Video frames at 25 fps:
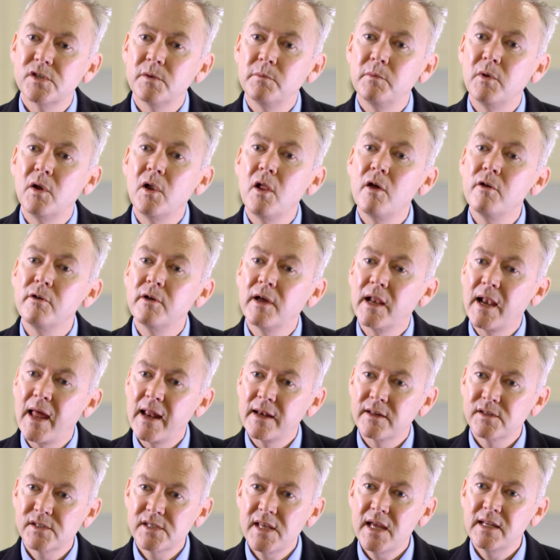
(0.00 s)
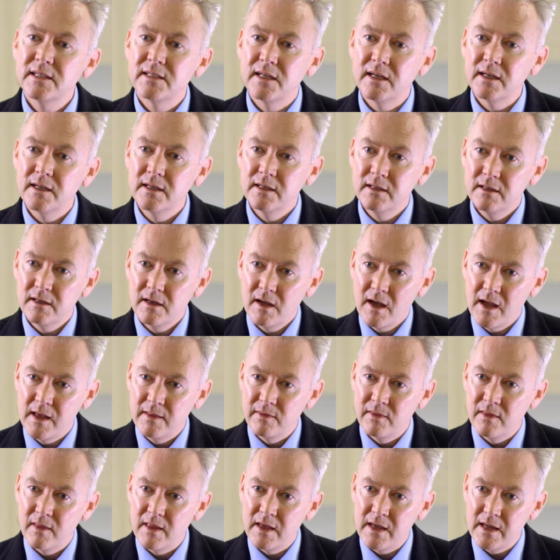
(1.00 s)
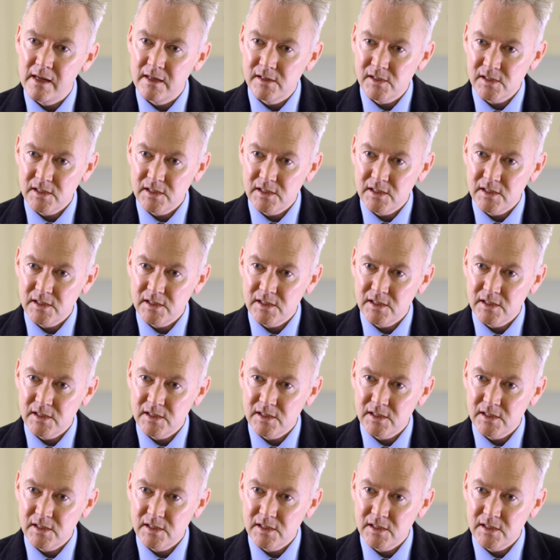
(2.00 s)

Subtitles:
some local anaesthetic in the